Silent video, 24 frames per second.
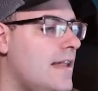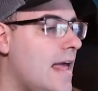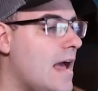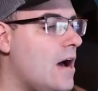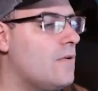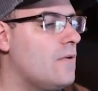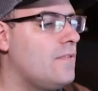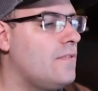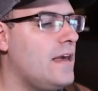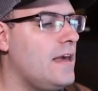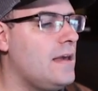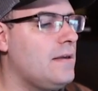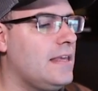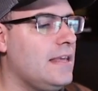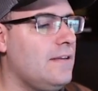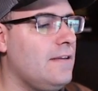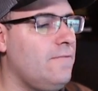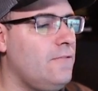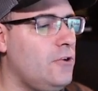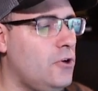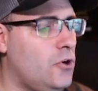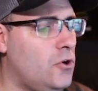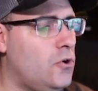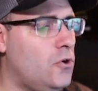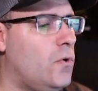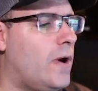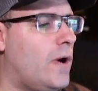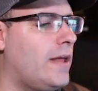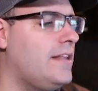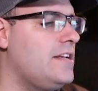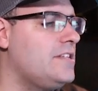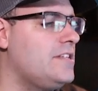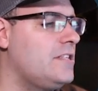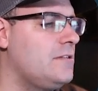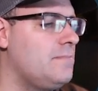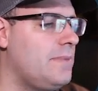Now, they give you, at
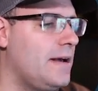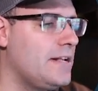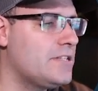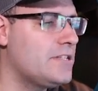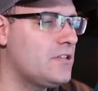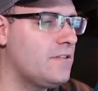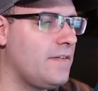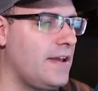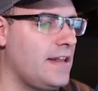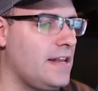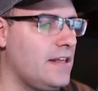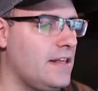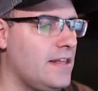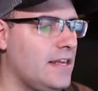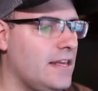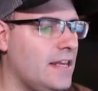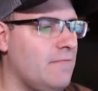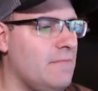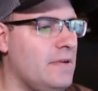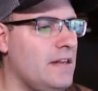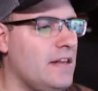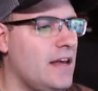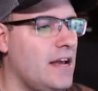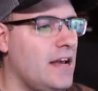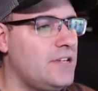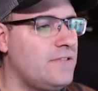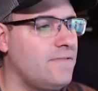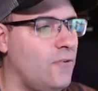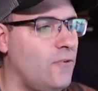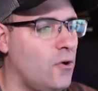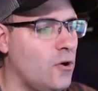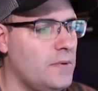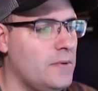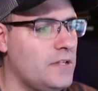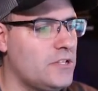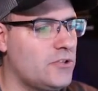least in Pennsylvania, they give me nice
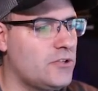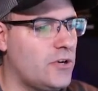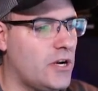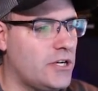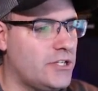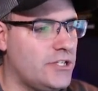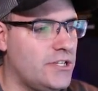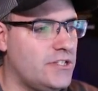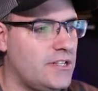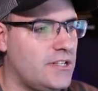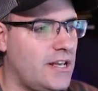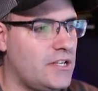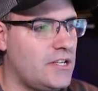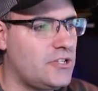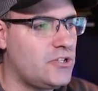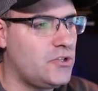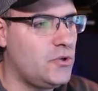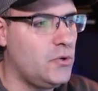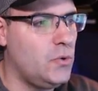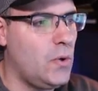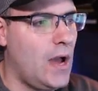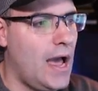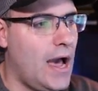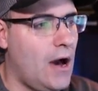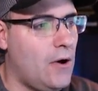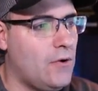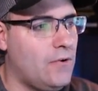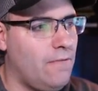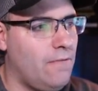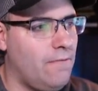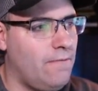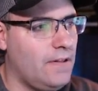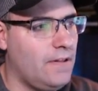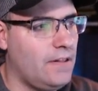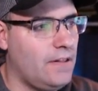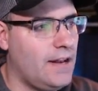form instructions as to how to
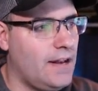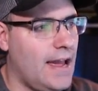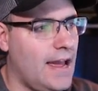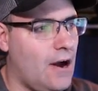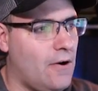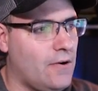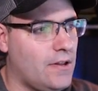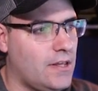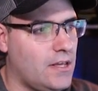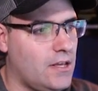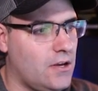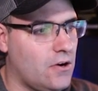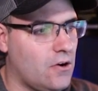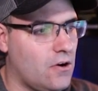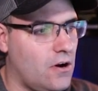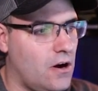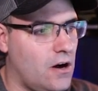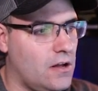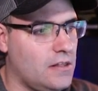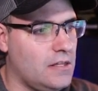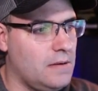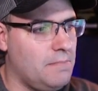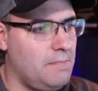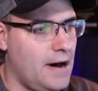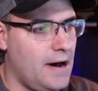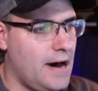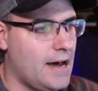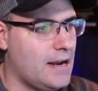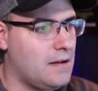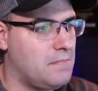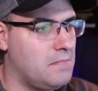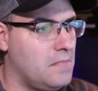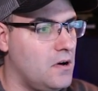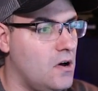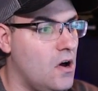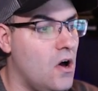fill it out here on the
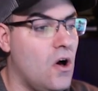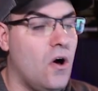bottom.